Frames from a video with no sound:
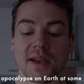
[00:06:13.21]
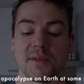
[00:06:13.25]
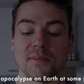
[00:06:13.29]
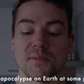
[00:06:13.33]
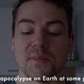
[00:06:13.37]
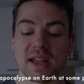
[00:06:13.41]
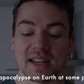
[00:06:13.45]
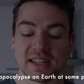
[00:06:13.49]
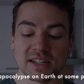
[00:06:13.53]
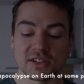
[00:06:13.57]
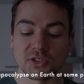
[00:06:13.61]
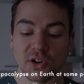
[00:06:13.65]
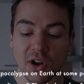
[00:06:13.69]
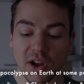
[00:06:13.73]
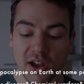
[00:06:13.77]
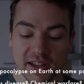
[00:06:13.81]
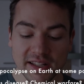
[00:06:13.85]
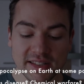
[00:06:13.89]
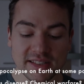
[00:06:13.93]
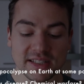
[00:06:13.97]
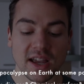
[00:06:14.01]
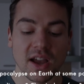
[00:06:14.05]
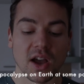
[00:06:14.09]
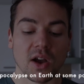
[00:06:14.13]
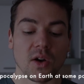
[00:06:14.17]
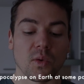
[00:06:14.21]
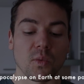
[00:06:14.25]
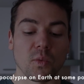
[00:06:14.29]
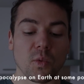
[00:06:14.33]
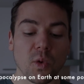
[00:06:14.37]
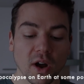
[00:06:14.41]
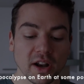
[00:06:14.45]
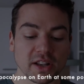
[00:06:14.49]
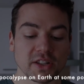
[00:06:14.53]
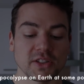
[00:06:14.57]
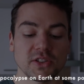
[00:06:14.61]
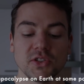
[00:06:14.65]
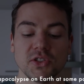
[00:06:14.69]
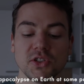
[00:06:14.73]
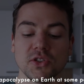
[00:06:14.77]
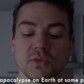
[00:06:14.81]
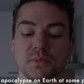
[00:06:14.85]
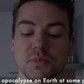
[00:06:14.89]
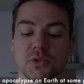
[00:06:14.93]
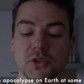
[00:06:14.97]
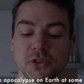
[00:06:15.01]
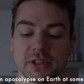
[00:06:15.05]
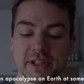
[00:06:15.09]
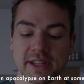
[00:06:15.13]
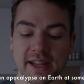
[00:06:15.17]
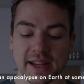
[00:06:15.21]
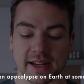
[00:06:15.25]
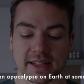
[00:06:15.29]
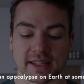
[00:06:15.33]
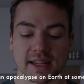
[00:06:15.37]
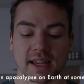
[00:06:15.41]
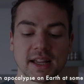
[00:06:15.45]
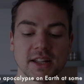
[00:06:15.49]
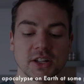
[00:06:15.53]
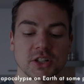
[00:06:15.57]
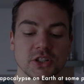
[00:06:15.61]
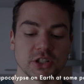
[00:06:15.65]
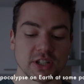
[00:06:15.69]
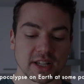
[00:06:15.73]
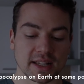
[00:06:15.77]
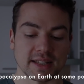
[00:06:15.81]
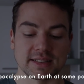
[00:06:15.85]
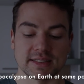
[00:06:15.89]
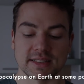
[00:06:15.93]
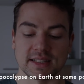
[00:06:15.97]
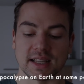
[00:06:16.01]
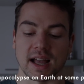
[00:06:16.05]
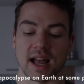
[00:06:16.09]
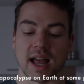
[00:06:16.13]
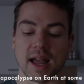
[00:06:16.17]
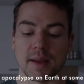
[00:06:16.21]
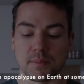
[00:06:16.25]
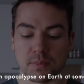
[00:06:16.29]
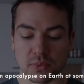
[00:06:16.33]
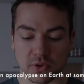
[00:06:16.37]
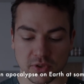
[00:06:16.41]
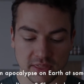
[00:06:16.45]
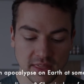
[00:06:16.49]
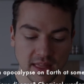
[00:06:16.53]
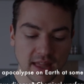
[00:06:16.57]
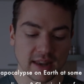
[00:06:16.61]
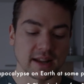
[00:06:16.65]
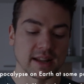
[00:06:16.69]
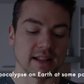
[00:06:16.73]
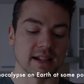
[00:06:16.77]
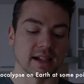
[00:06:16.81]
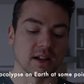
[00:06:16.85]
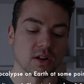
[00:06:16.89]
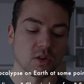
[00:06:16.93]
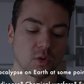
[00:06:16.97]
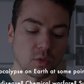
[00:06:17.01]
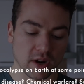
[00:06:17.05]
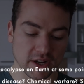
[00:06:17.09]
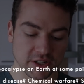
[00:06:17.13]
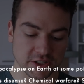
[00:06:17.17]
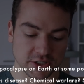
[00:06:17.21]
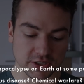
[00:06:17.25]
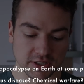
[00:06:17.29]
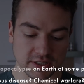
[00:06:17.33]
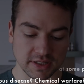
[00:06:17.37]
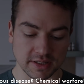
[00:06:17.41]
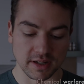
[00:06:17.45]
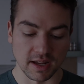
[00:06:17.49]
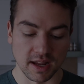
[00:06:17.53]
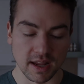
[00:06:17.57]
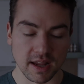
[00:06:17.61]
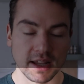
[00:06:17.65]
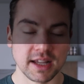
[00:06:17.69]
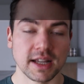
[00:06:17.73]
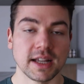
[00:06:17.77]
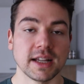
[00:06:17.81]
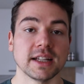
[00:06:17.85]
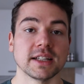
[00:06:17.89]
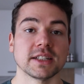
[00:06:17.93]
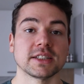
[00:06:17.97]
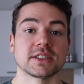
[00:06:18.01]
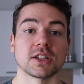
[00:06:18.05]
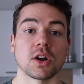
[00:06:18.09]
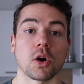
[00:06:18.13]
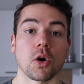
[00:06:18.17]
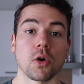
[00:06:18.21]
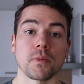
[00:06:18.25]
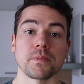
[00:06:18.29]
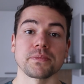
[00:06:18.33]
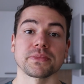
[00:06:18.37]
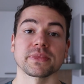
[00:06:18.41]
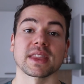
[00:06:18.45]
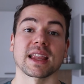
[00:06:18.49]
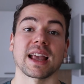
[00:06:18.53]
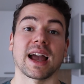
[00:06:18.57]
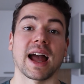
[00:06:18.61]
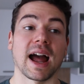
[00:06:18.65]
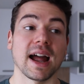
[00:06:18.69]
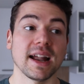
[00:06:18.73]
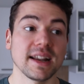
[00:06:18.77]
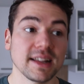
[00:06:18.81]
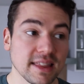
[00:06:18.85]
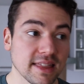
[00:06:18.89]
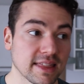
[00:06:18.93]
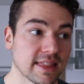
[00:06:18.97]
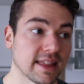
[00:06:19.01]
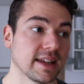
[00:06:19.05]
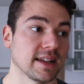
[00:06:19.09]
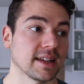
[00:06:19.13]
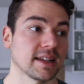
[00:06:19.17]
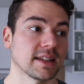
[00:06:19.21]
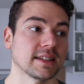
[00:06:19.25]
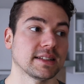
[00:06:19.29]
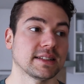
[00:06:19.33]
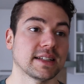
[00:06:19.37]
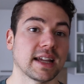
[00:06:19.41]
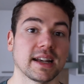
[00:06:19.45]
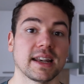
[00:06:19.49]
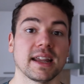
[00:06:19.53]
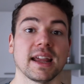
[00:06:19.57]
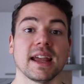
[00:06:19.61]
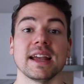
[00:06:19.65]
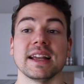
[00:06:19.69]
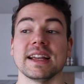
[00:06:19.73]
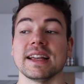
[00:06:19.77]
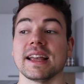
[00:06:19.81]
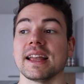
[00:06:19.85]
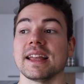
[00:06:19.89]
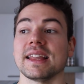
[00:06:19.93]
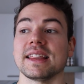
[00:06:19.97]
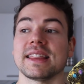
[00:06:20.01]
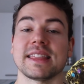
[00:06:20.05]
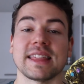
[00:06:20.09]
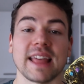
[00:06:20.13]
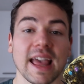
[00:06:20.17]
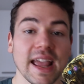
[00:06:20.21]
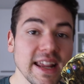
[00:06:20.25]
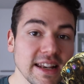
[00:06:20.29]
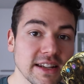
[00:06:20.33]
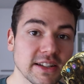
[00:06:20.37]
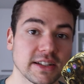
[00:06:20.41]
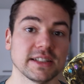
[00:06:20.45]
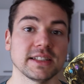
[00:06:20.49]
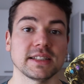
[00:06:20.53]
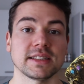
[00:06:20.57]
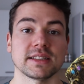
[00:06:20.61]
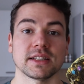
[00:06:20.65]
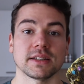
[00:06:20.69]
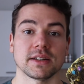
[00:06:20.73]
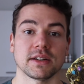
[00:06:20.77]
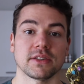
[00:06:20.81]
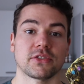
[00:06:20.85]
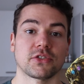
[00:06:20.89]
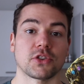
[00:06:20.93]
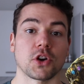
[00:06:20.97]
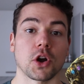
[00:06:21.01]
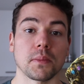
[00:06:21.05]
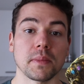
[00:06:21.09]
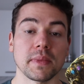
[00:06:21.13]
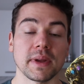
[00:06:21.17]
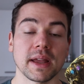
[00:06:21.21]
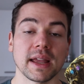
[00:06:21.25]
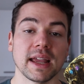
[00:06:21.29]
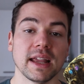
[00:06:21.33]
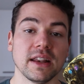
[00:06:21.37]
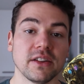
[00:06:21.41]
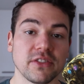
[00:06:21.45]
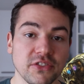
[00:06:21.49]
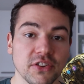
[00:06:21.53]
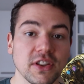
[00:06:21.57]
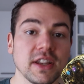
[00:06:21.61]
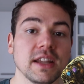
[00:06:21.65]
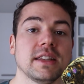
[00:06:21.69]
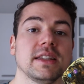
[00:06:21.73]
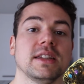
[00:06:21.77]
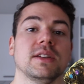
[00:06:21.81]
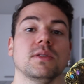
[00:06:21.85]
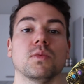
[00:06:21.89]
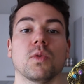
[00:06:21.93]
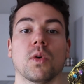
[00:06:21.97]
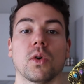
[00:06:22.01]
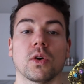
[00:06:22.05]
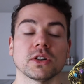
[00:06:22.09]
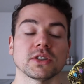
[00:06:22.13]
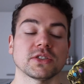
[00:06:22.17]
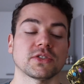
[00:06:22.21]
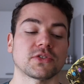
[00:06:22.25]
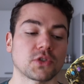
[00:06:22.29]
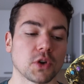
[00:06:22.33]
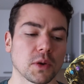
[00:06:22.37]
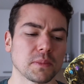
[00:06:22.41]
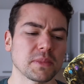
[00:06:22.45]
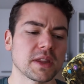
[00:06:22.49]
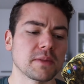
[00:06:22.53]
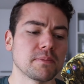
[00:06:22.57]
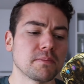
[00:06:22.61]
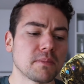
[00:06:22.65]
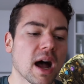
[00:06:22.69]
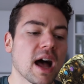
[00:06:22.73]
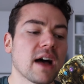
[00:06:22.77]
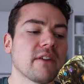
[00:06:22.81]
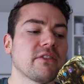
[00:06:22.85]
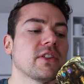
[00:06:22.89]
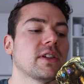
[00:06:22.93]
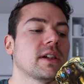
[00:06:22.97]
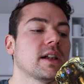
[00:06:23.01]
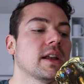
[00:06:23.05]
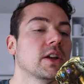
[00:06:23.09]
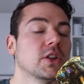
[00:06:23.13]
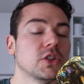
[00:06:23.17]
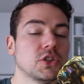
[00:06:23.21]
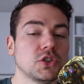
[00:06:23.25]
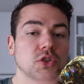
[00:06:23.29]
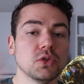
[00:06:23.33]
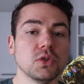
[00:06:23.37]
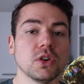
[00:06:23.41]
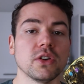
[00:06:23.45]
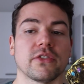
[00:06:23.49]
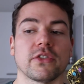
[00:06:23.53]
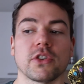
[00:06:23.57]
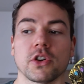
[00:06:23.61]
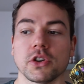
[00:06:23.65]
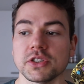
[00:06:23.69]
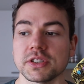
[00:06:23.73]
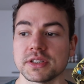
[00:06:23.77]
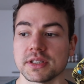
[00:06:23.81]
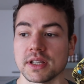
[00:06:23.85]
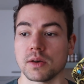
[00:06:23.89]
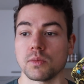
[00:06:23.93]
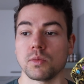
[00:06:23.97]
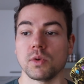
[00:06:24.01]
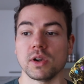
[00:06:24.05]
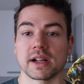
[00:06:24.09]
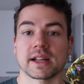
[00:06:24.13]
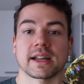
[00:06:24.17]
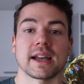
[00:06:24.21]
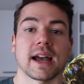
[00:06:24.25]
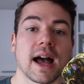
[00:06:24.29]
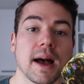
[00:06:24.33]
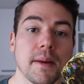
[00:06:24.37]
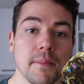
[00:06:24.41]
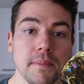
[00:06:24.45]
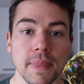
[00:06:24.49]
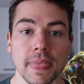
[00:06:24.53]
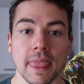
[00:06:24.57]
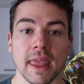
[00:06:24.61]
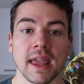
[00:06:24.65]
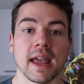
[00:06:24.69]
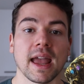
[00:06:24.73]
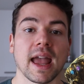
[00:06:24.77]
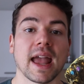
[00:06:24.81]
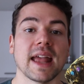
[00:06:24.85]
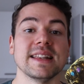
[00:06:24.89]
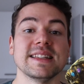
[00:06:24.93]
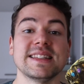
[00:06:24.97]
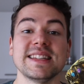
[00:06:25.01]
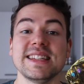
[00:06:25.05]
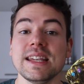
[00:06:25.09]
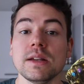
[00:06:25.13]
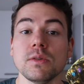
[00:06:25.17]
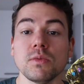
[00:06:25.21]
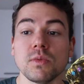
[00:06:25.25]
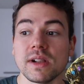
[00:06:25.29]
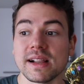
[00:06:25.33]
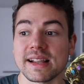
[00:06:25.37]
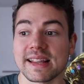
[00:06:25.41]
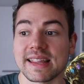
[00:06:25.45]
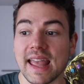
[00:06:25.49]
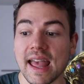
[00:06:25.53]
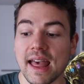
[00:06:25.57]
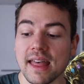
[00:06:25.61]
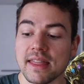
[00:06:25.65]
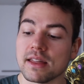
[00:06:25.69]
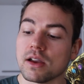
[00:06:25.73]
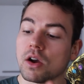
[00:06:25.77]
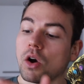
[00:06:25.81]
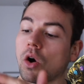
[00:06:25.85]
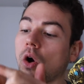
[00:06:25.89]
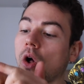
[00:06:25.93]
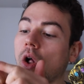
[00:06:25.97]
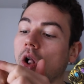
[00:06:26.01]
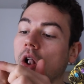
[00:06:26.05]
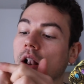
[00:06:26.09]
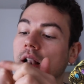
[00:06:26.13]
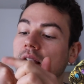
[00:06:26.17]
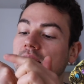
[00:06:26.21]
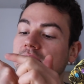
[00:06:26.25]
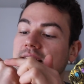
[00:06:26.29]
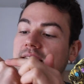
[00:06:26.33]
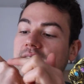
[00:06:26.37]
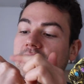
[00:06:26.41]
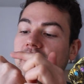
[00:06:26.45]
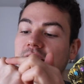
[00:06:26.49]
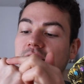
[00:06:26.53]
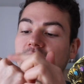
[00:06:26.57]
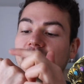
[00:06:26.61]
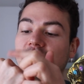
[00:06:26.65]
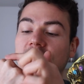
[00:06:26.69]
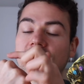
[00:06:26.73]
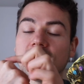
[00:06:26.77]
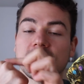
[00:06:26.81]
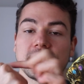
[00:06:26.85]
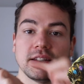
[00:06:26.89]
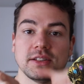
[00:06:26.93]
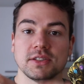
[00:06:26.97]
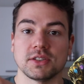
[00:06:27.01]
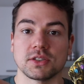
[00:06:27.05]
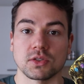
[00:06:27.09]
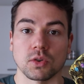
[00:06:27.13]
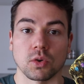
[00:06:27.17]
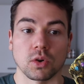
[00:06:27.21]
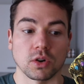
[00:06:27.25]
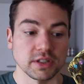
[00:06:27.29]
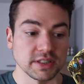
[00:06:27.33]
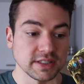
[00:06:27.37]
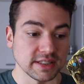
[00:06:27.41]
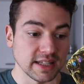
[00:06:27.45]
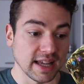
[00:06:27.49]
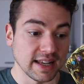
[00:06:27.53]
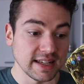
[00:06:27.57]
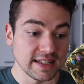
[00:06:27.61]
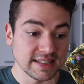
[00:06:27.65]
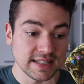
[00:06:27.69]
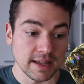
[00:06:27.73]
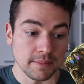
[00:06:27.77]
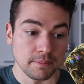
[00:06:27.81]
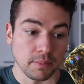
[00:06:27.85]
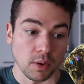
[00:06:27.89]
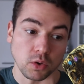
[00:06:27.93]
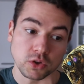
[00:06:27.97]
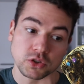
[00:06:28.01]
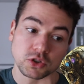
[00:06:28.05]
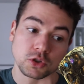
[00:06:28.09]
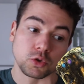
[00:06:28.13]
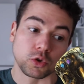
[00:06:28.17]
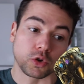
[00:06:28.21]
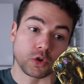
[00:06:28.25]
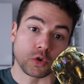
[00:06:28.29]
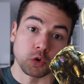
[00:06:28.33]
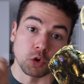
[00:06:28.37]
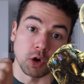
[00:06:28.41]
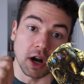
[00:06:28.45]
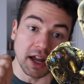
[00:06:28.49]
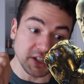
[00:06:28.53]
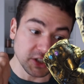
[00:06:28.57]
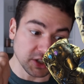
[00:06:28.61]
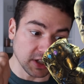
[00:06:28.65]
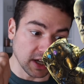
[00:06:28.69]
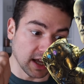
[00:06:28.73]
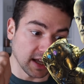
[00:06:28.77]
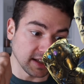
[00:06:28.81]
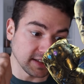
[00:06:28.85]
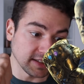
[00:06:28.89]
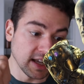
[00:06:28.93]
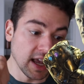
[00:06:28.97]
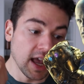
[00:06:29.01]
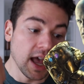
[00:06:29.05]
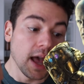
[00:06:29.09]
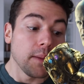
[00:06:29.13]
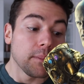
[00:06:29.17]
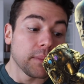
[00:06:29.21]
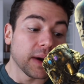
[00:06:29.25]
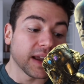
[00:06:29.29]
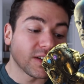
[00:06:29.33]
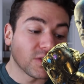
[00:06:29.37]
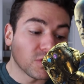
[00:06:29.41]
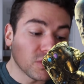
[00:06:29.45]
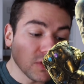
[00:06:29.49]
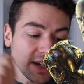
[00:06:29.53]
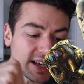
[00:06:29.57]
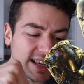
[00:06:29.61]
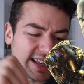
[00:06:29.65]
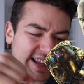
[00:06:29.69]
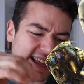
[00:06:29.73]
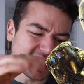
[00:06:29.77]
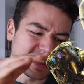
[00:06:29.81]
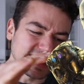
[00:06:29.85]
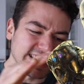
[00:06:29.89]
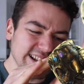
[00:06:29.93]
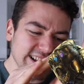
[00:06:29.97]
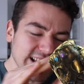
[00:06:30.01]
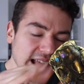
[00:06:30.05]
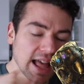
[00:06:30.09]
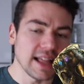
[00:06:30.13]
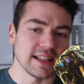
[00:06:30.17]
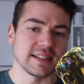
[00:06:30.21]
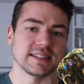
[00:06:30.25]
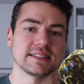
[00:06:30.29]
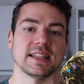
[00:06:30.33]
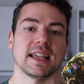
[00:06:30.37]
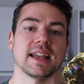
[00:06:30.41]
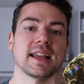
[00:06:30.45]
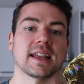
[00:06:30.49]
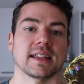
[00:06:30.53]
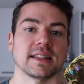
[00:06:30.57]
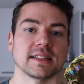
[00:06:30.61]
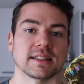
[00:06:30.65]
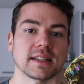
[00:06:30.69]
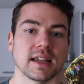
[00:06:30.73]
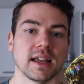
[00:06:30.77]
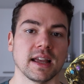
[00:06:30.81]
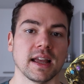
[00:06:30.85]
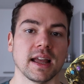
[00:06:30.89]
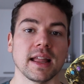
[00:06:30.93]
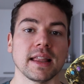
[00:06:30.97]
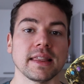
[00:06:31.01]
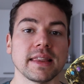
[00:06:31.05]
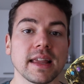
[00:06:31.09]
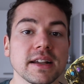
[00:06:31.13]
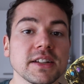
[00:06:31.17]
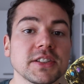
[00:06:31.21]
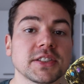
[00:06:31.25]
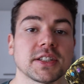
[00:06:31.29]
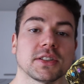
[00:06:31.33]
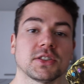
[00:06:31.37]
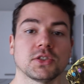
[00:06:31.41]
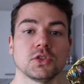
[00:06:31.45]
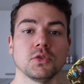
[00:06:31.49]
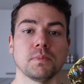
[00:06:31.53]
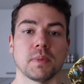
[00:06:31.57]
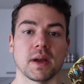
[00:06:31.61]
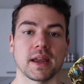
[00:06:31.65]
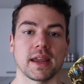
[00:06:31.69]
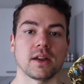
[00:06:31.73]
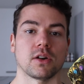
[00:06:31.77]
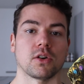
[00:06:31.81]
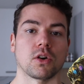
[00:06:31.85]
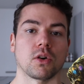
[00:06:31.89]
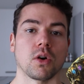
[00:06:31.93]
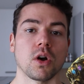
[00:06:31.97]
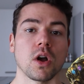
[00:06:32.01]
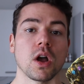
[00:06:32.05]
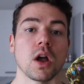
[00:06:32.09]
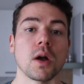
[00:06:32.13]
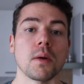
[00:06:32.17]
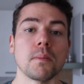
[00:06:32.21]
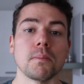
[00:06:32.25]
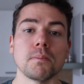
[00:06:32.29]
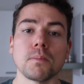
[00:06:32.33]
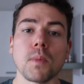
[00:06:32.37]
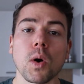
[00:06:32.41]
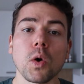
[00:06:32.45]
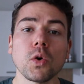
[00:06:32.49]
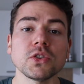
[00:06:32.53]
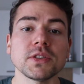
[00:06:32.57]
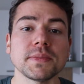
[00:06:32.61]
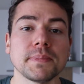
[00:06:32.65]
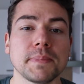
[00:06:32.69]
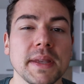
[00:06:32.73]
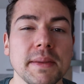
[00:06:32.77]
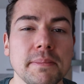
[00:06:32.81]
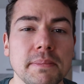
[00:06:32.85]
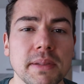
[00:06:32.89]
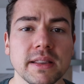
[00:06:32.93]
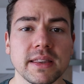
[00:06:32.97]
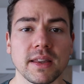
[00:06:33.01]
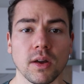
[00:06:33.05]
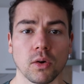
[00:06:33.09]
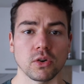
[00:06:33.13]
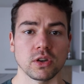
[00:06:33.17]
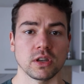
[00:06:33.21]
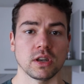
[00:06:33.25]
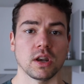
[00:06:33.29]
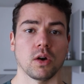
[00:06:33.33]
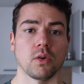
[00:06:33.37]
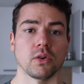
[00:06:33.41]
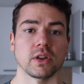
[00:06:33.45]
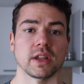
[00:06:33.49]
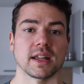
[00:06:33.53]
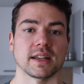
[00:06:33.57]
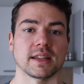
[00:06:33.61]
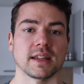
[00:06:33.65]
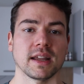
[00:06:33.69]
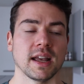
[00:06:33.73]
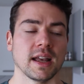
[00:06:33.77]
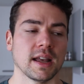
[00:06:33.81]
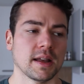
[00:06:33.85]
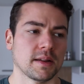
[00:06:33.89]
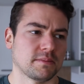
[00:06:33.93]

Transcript: meteorites? What do you predict? Just a hypothetical question. So I think that Thanos from Infinity Wars, from the Marvel Universe, will come, and he will gather all the Infinity Stores and is about to crush us, but really at the last second, there is a superhero. Most people don't know yet.